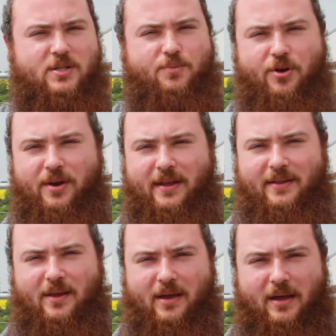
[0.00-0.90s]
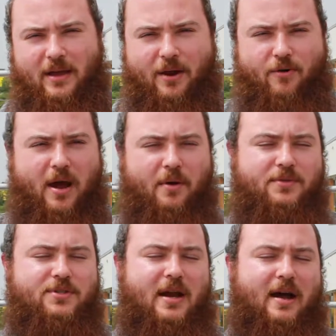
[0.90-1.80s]
spread it
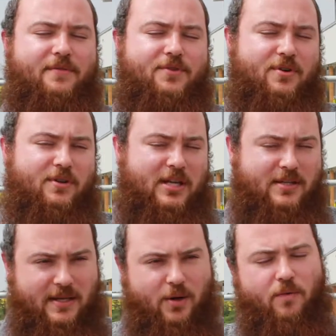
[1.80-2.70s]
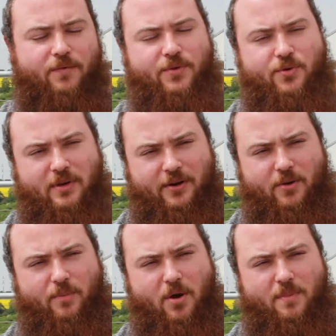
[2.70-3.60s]
around after testing of
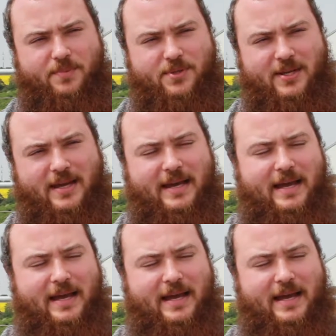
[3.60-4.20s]
nuclear bombs,